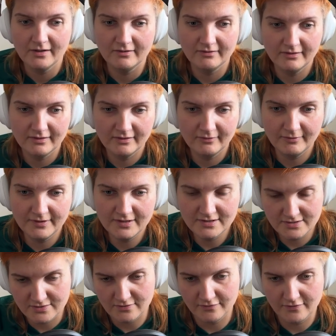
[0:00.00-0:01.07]
uh, we
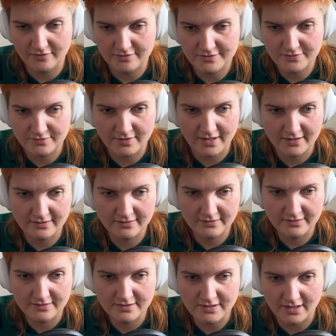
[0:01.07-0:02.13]
need to, of course,
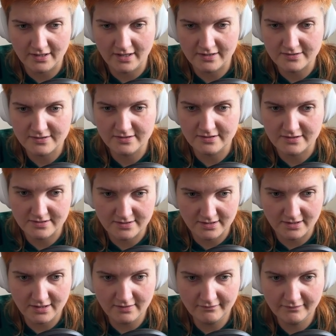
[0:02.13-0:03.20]
run
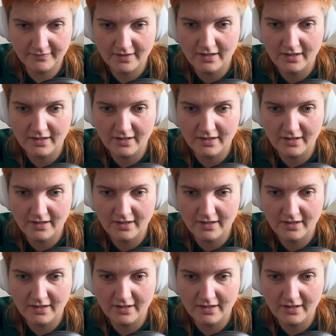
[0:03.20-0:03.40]
JSTZ,